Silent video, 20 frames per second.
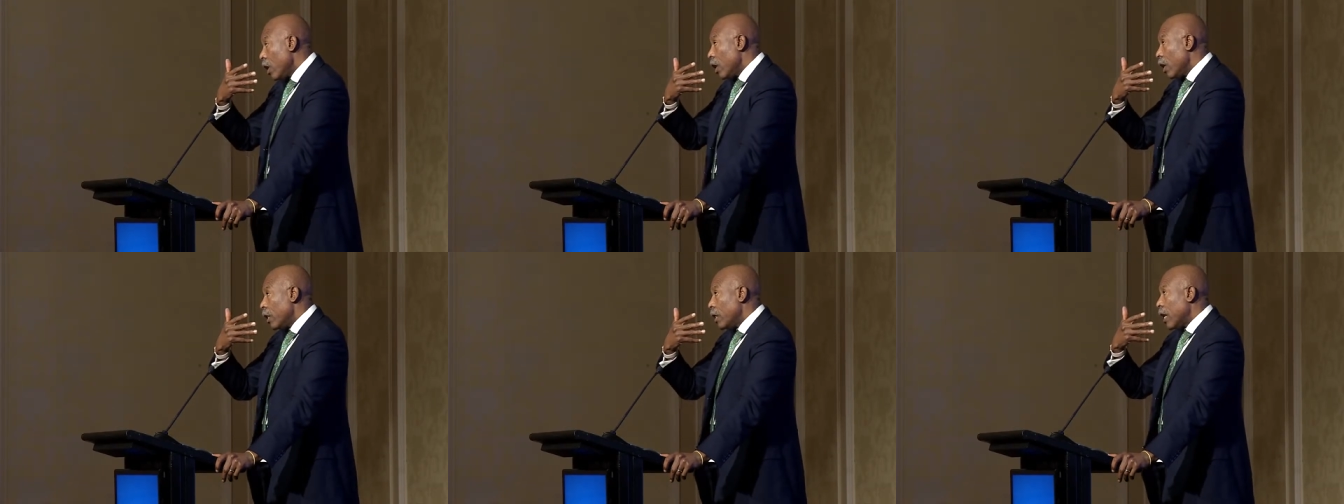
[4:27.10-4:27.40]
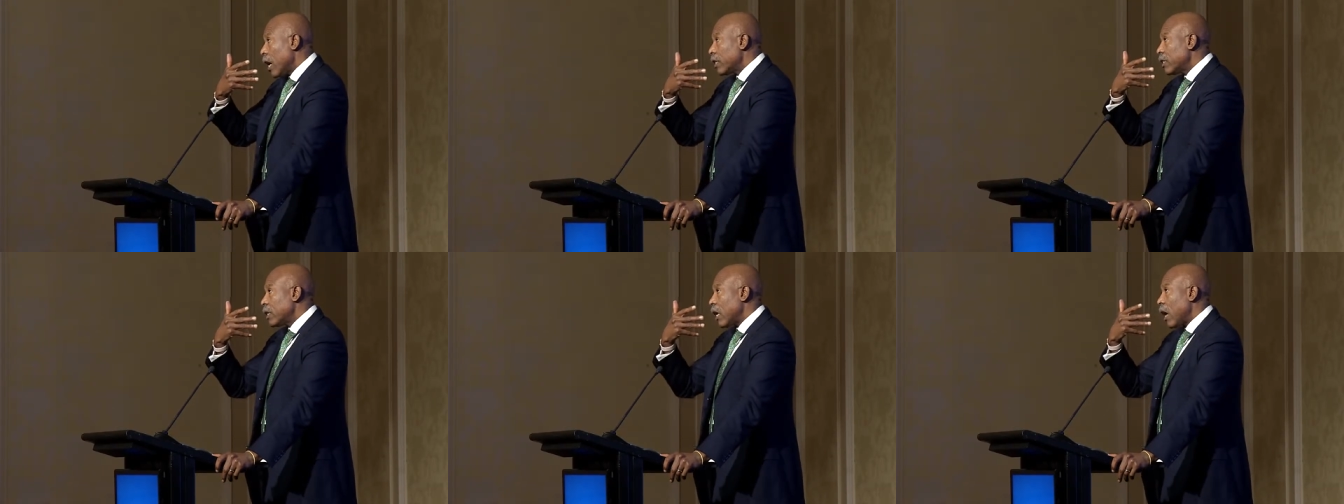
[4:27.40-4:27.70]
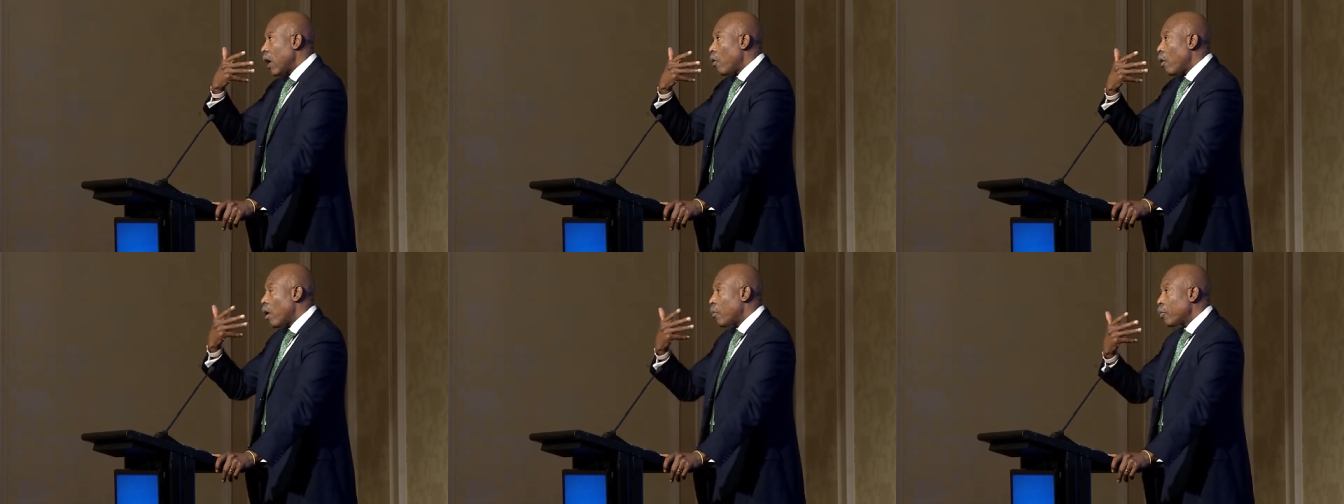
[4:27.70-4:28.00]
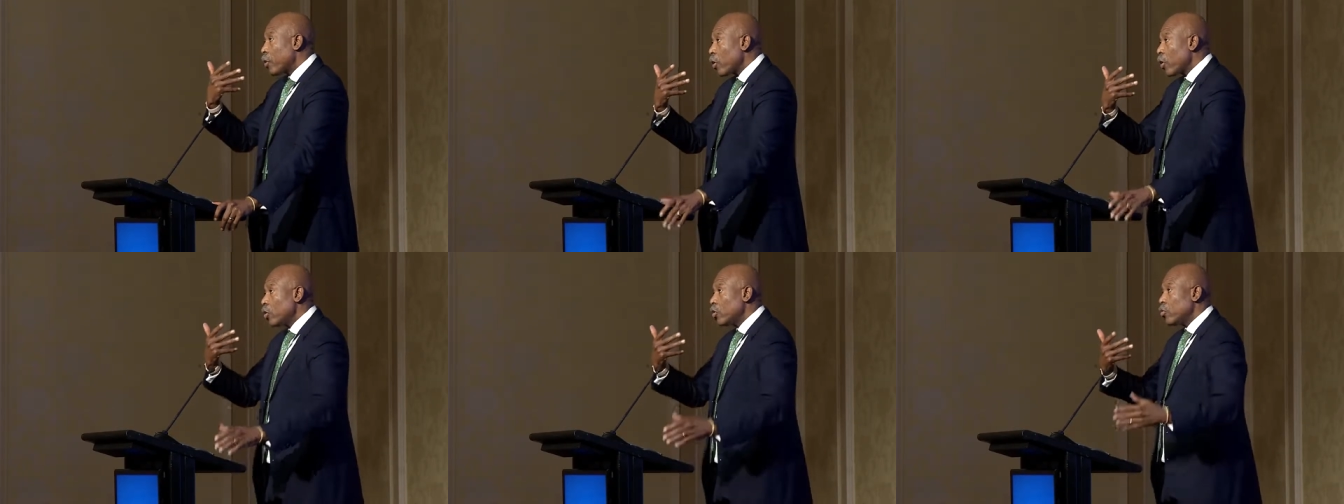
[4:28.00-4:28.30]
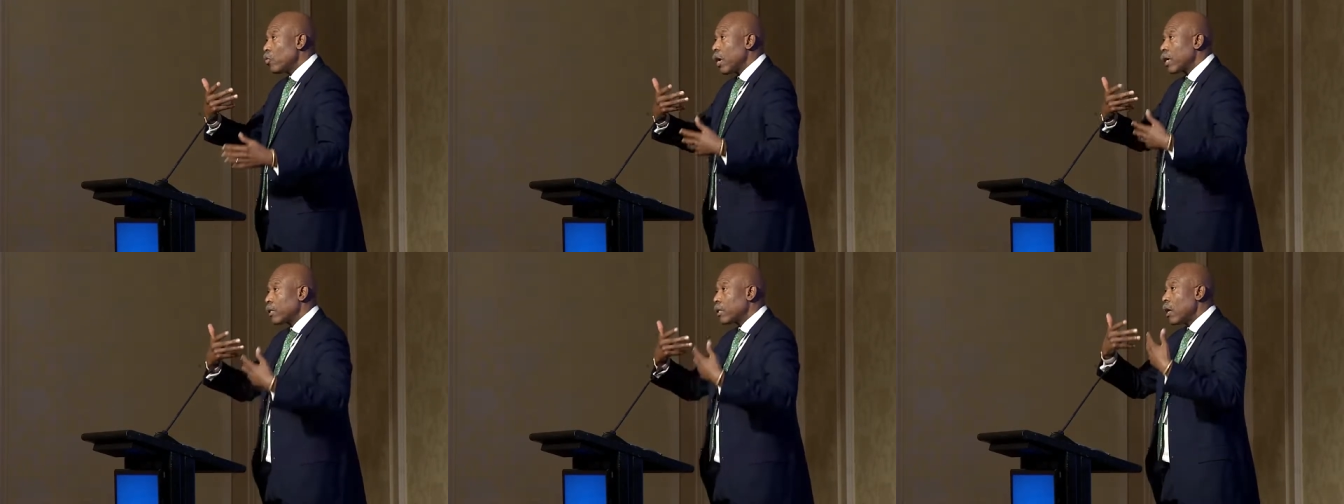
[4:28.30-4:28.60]
that our approach
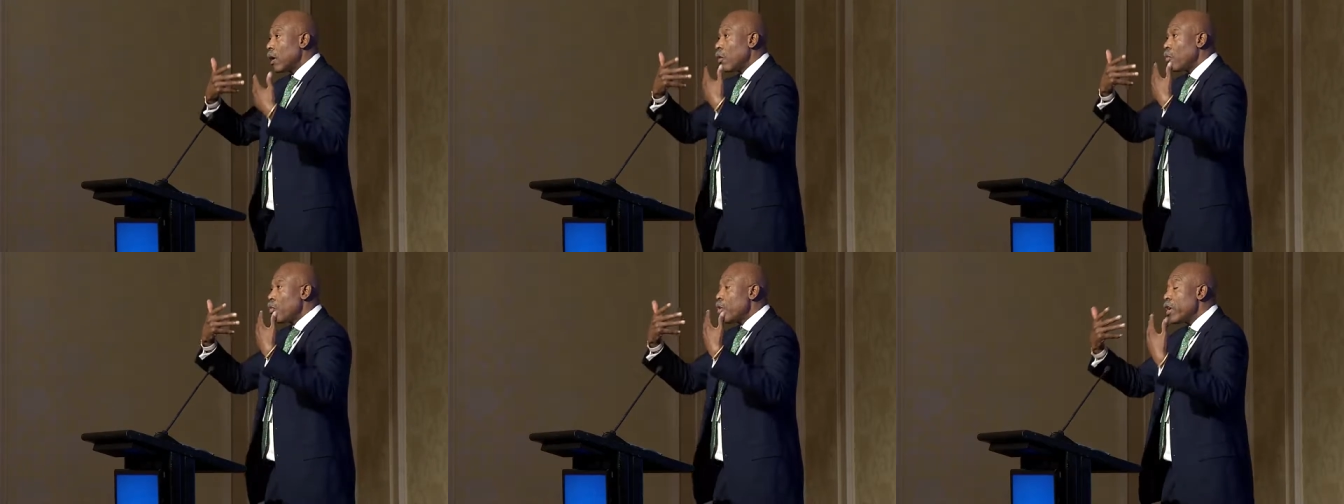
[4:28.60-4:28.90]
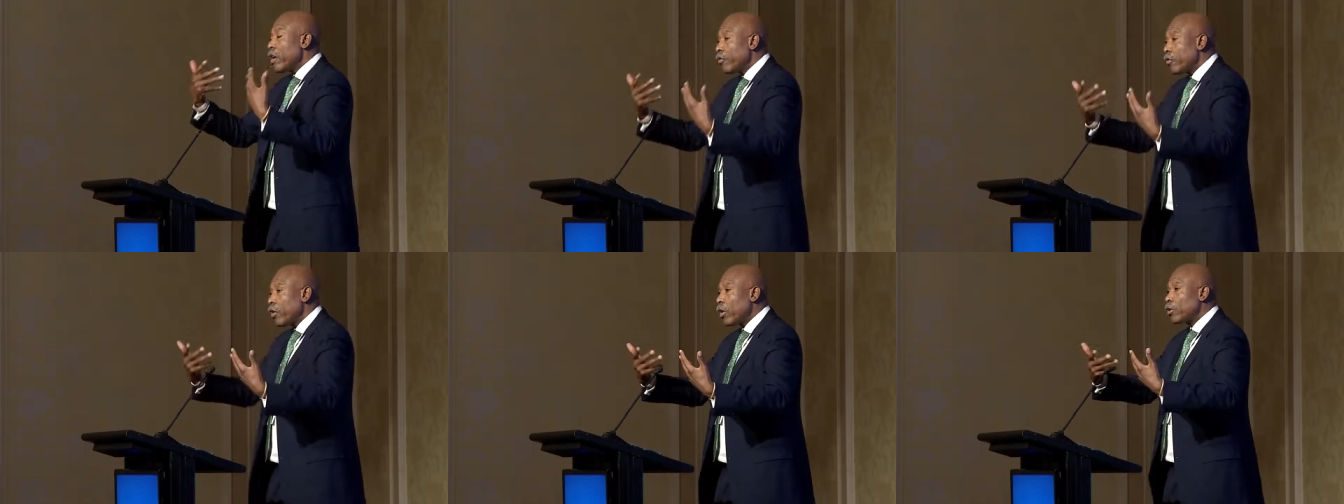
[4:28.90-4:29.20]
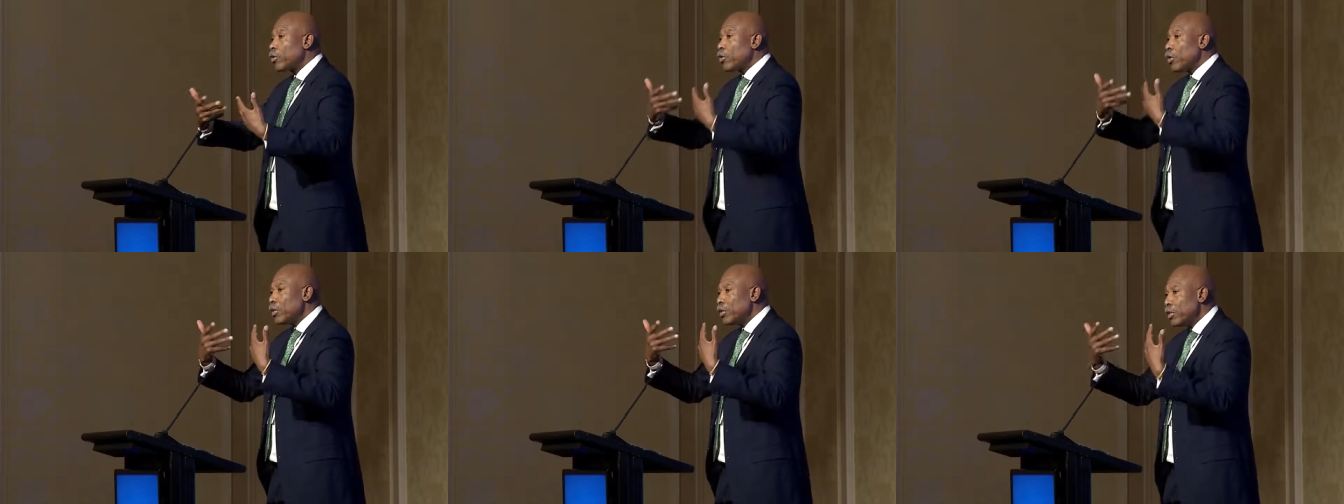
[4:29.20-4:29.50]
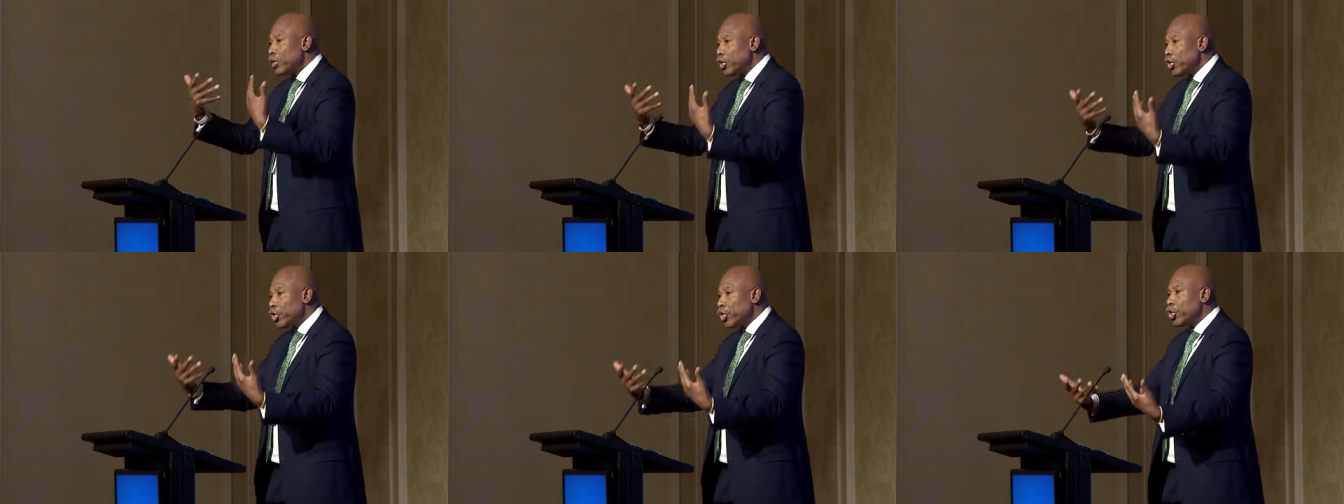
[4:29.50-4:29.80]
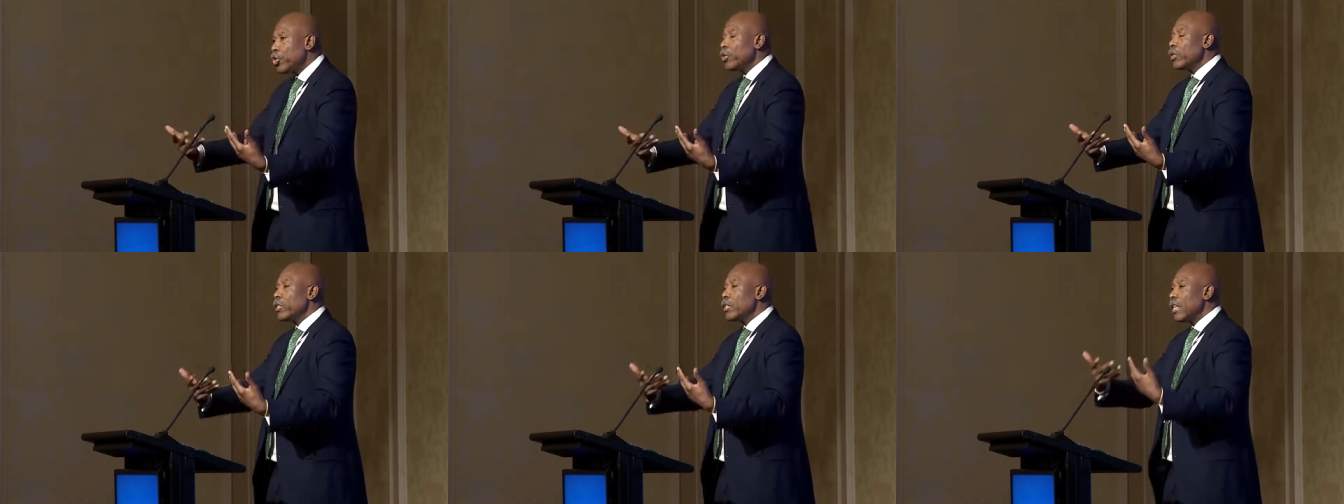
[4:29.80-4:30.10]
was we have got
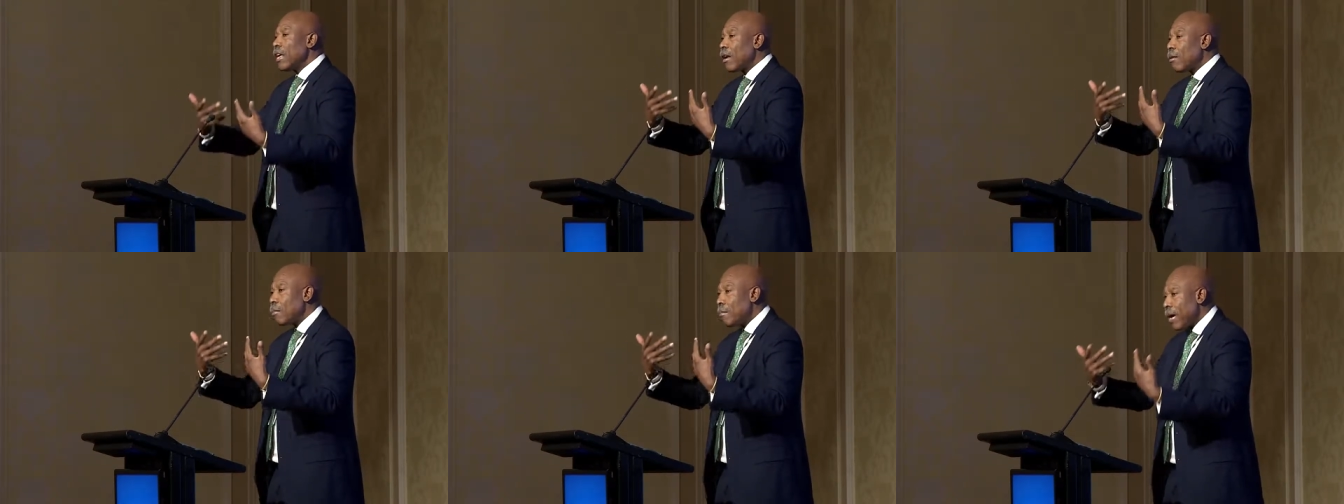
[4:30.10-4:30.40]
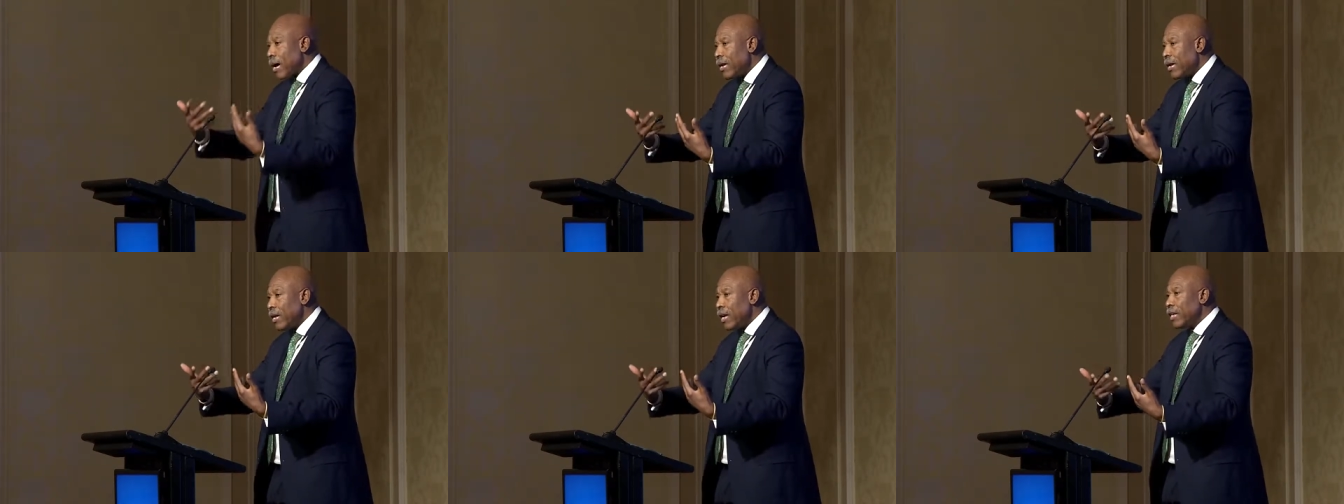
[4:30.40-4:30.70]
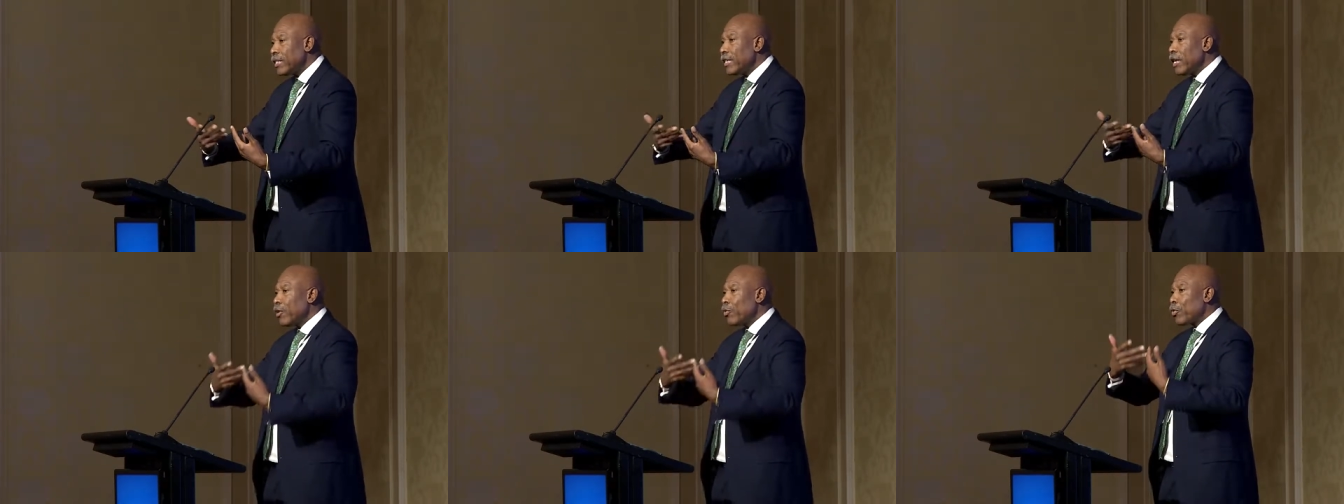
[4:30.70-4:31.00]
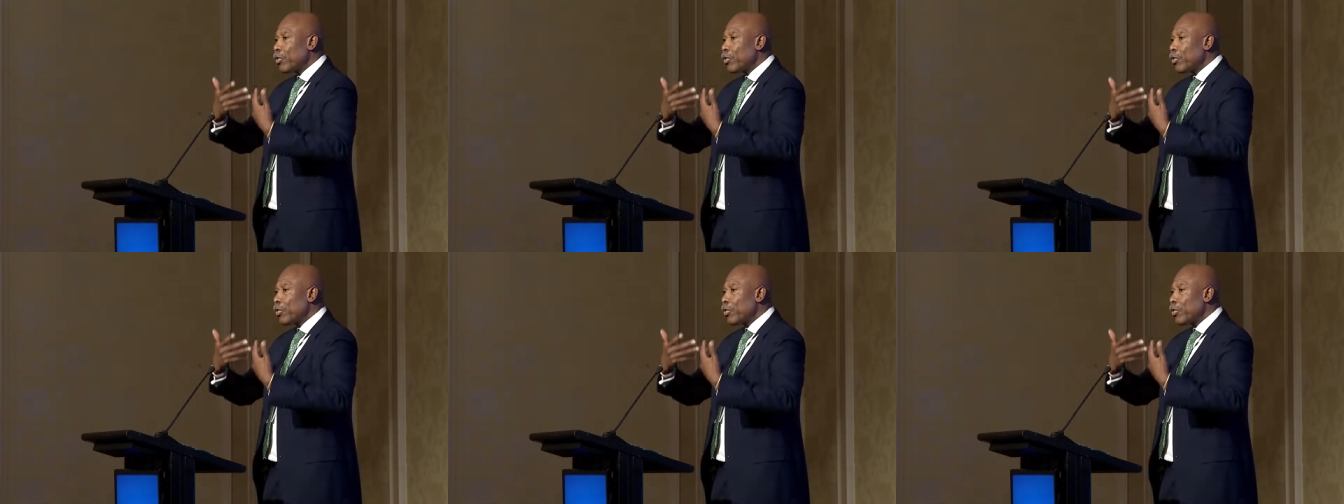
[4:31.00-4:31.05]
constitutional mandate and a